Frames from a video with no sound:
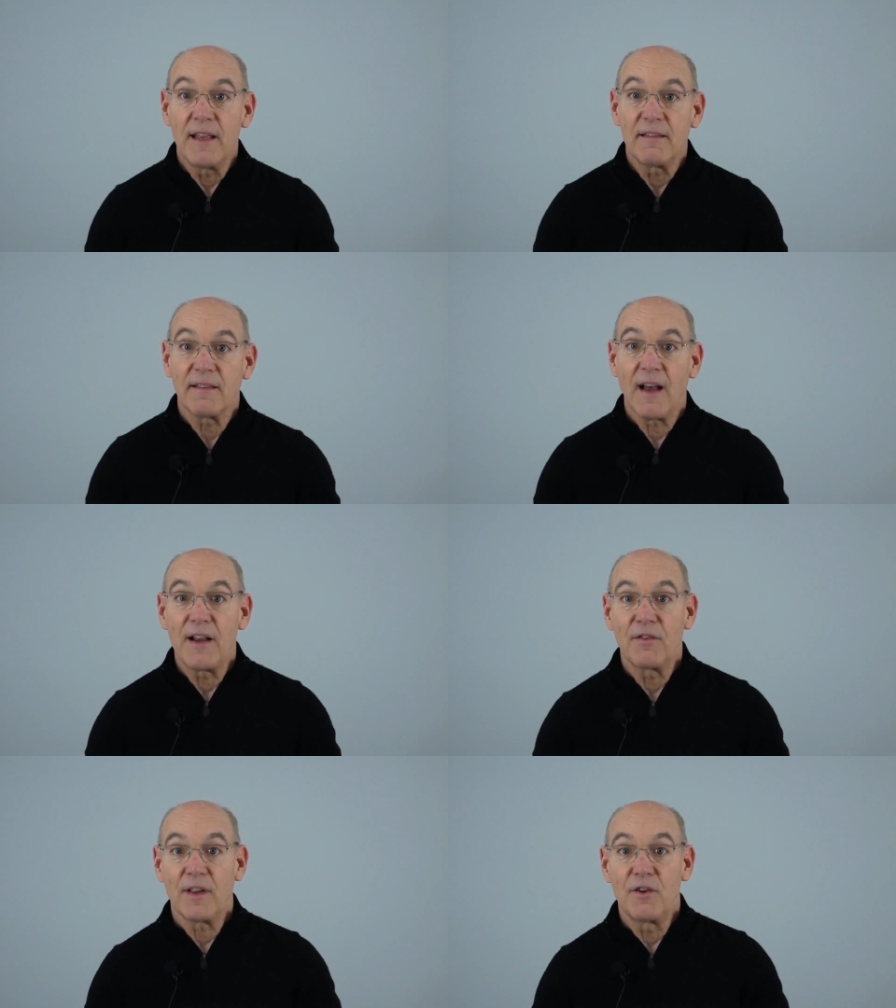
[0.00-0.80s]

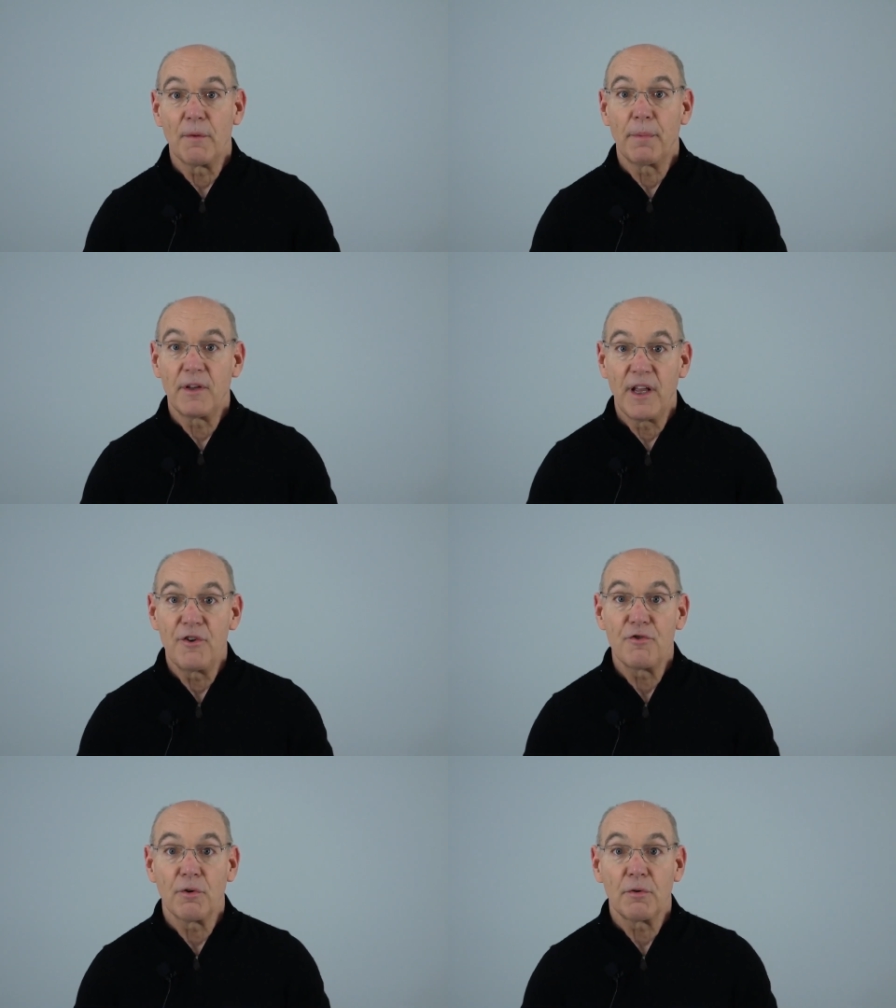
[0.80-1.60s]
insights into
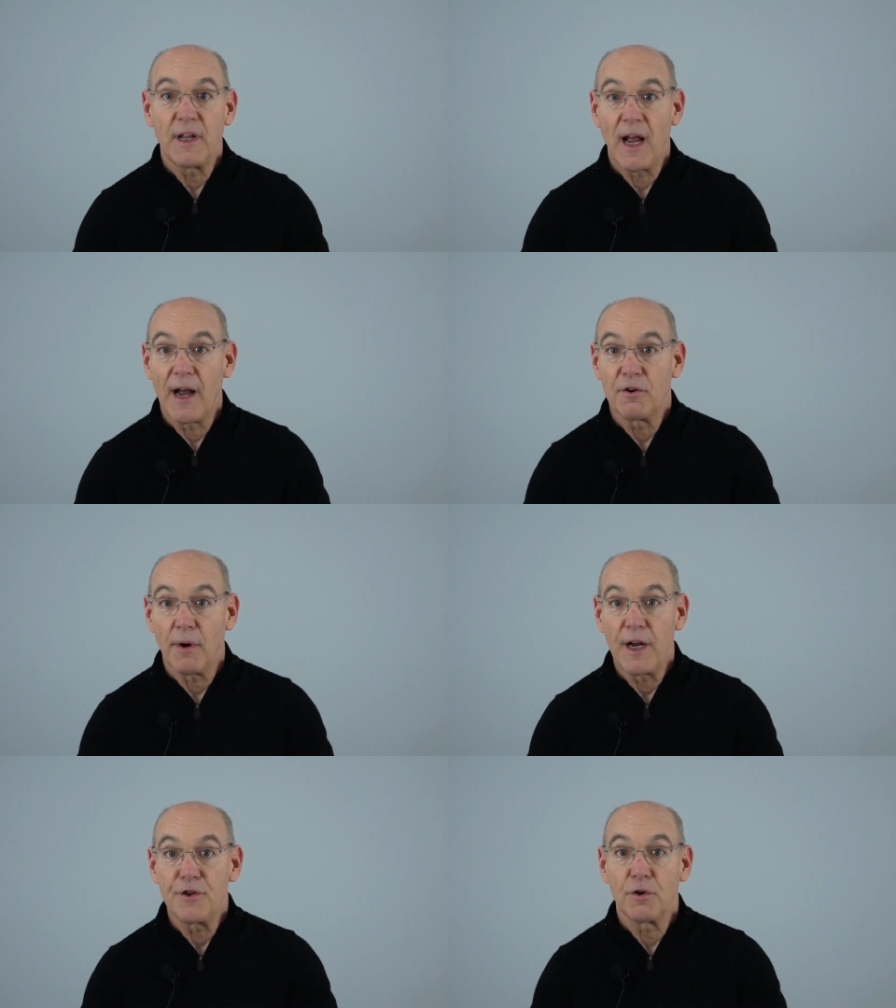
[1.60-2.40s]
potential
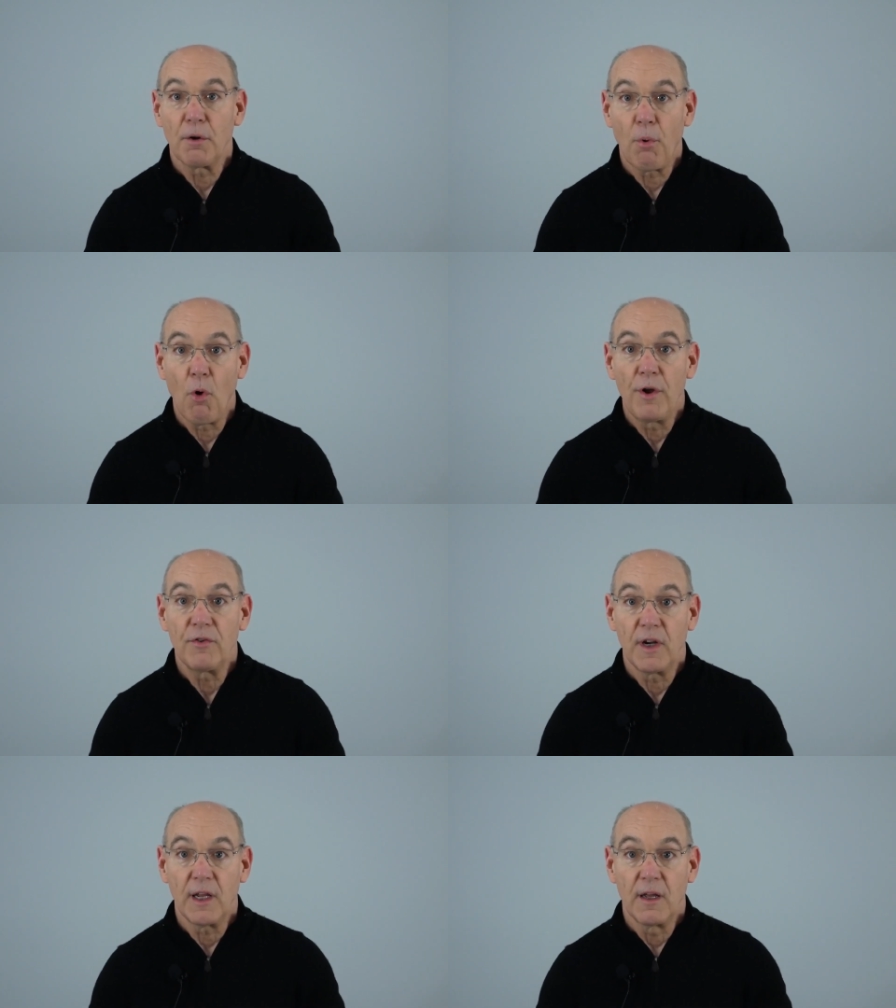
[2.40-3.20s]
dehydration or
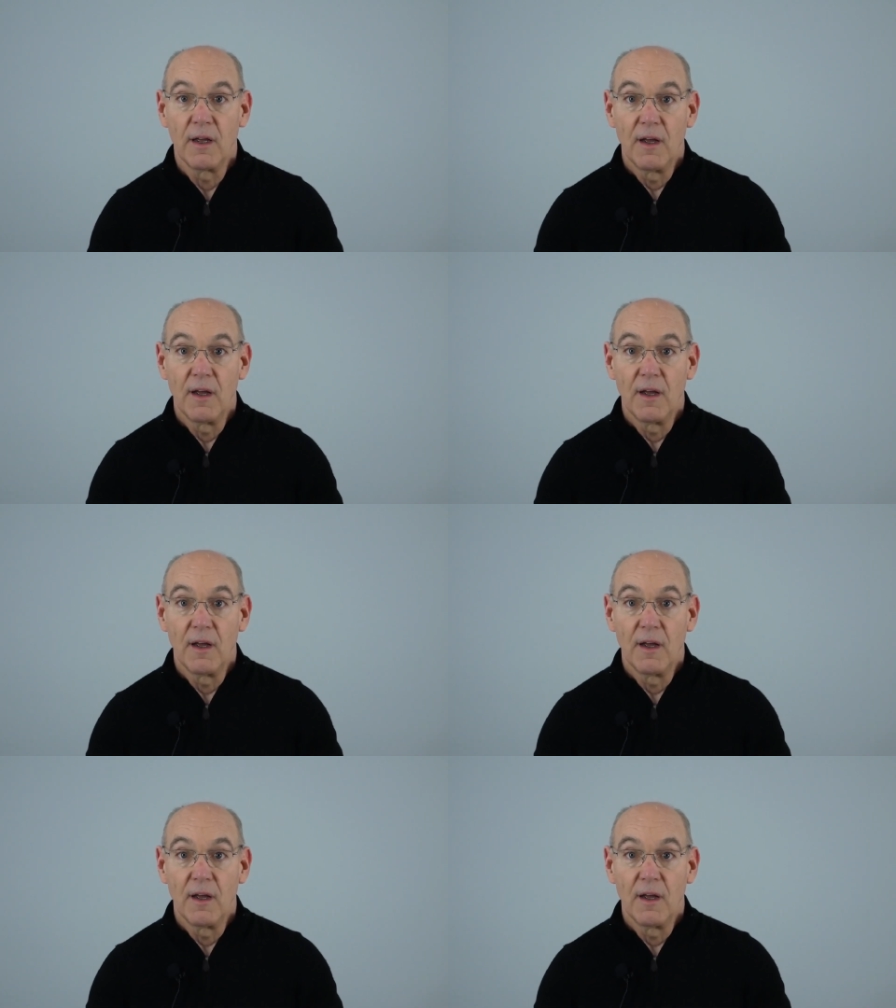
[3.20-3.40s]
poisoning.